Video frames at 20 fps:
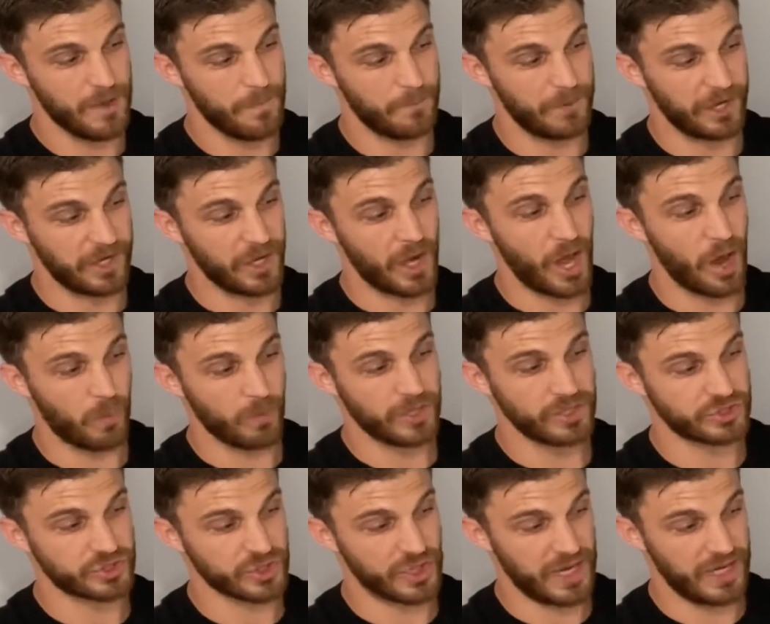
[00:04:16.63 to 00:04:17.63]
but not when
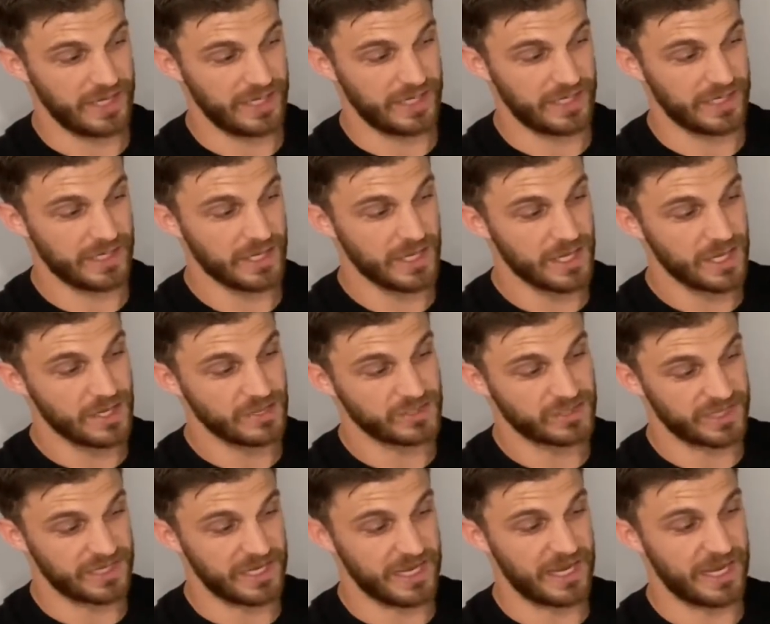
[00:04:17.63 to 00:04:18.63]
training to
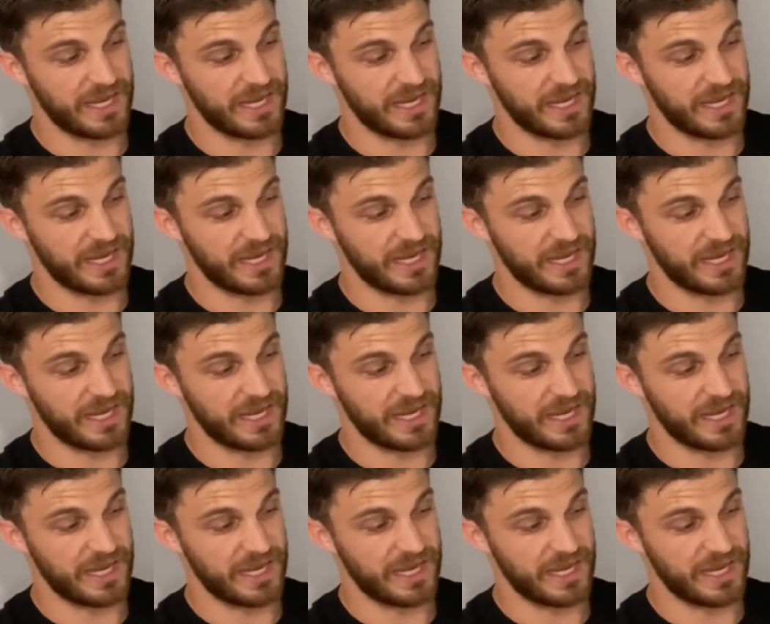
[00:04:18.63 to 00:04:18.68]
get